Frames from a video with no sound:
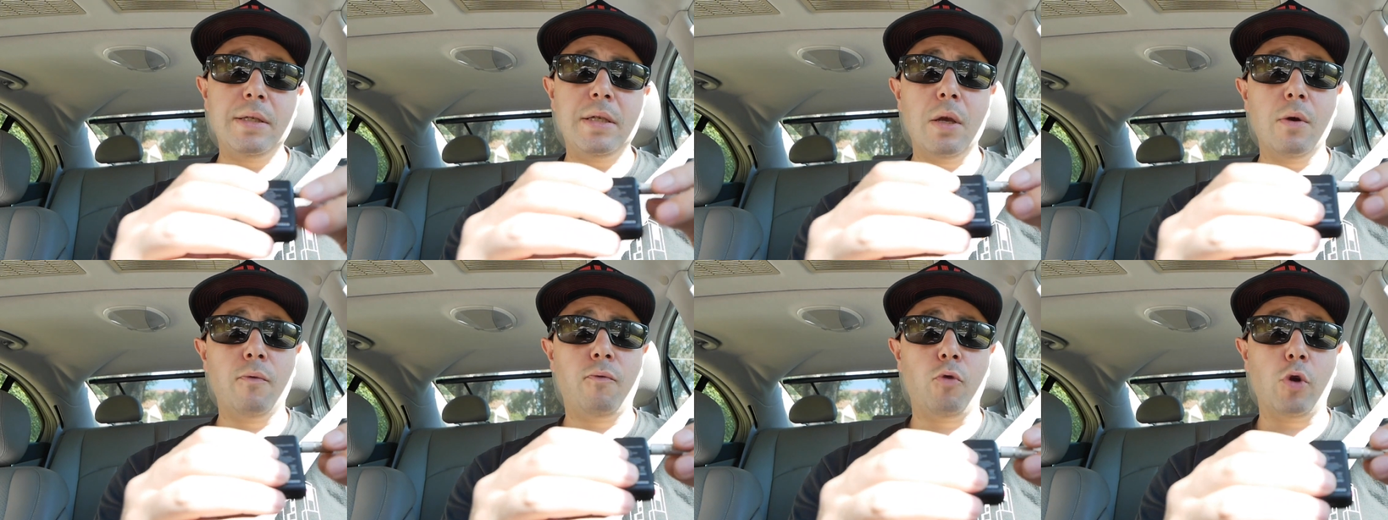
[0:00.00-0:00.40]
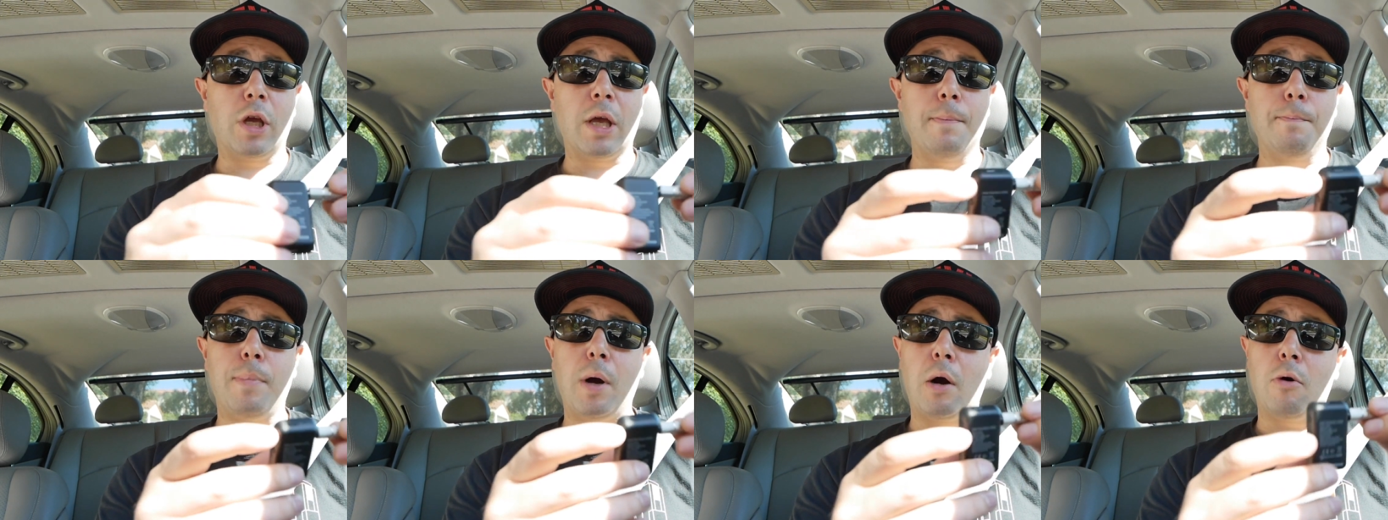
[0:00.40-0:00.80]
see if we
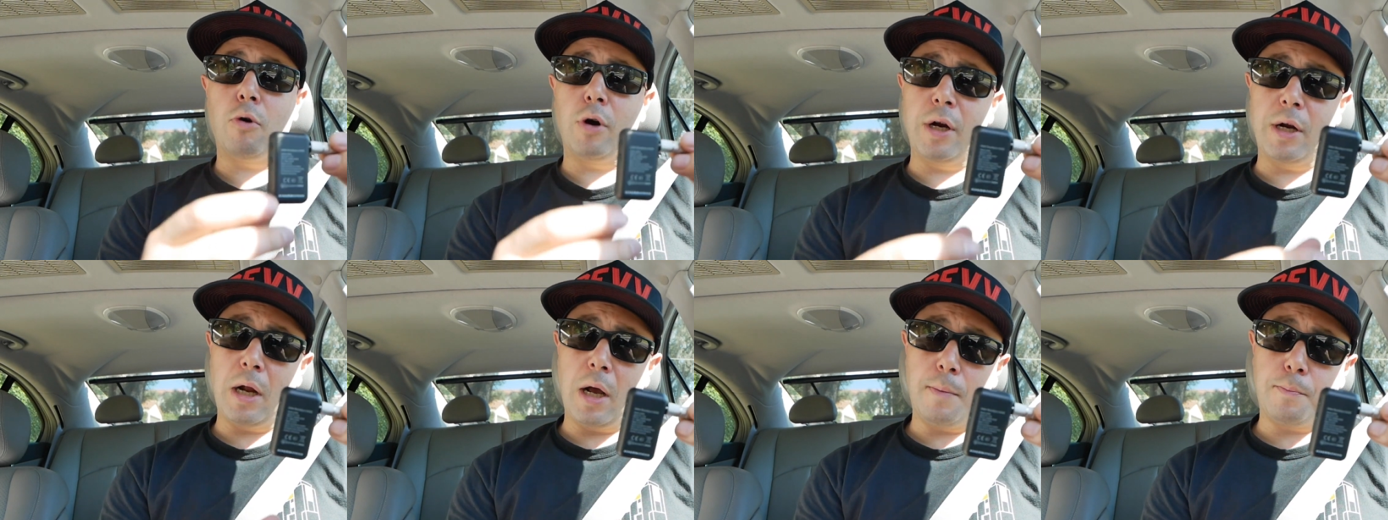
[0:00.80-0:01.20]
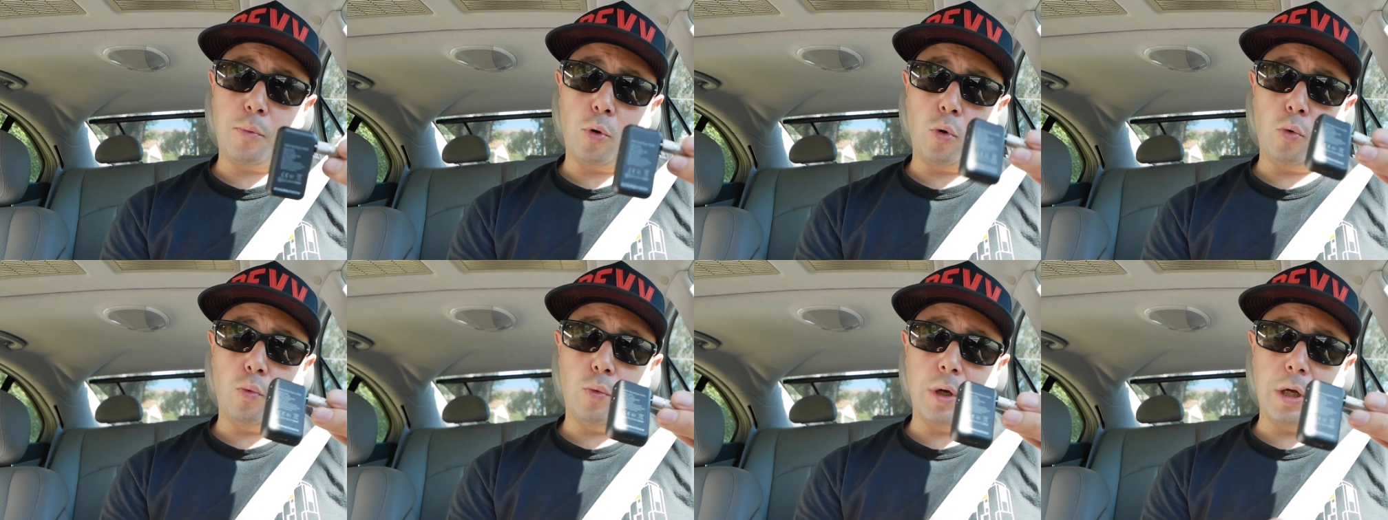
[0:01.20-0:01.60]
can power it up,
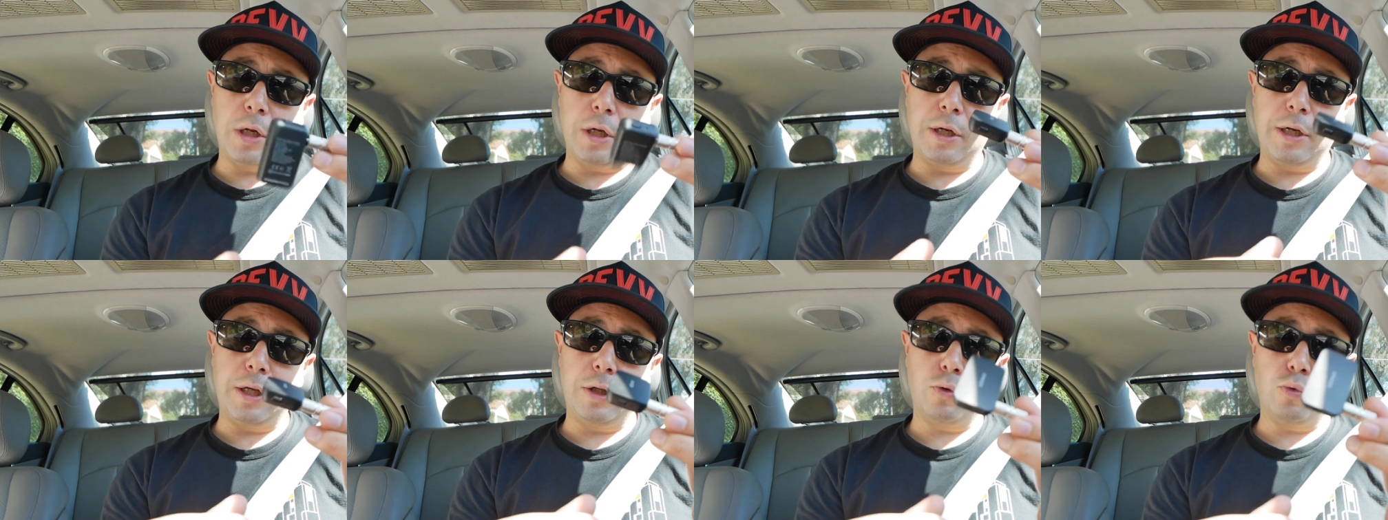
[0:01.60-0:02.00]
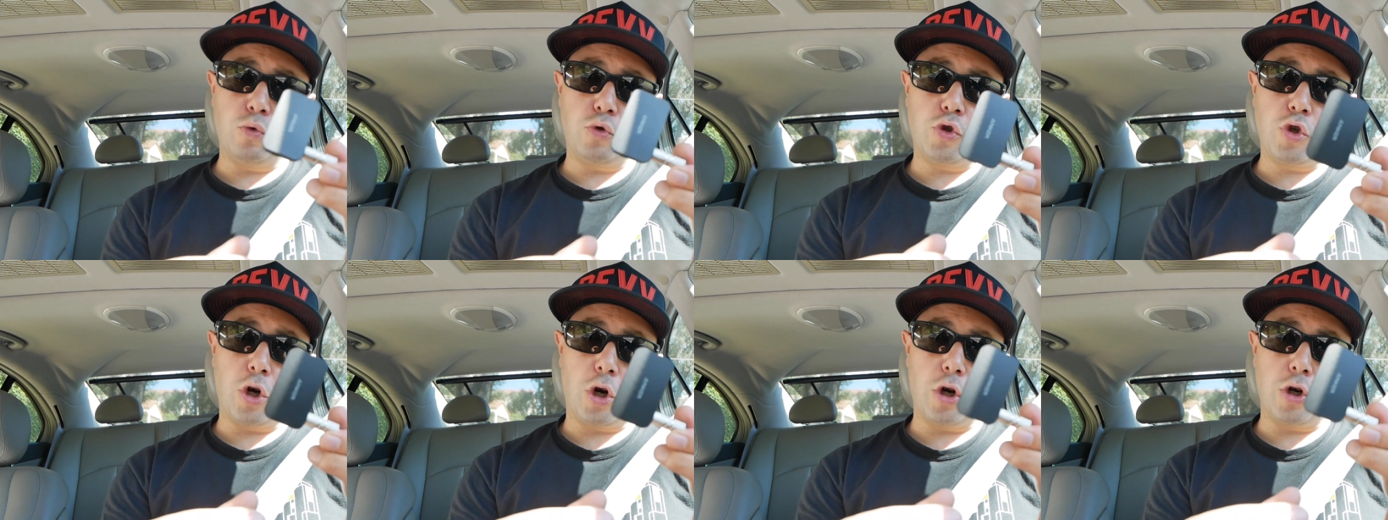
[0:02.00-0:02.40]
or we're gonna need to
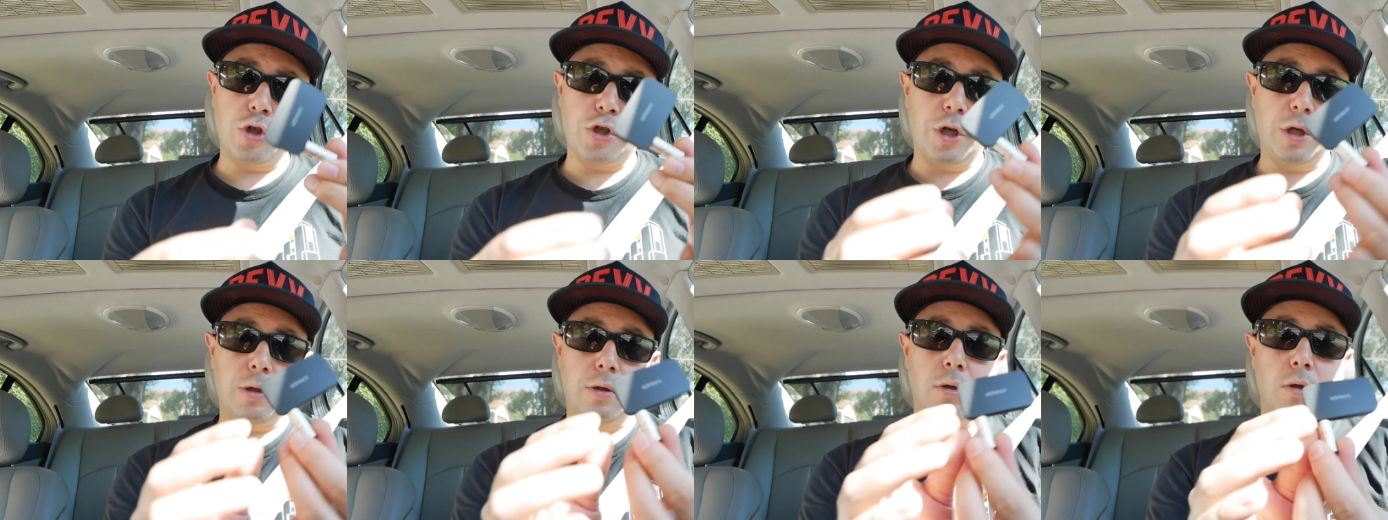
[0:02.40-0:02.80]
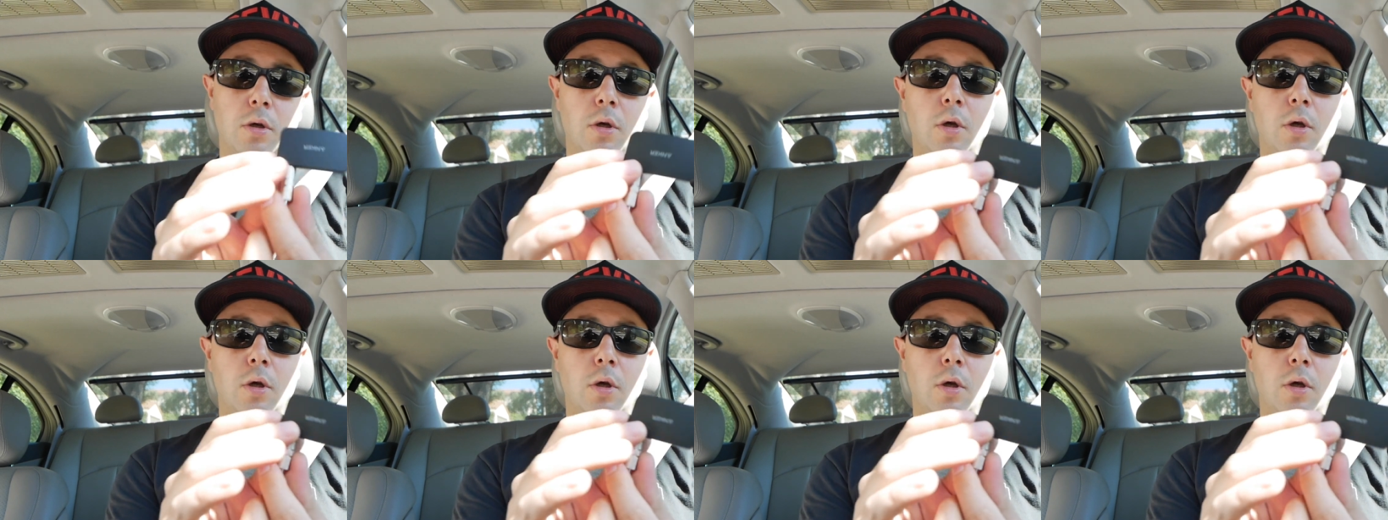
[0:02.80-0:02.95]
charge it.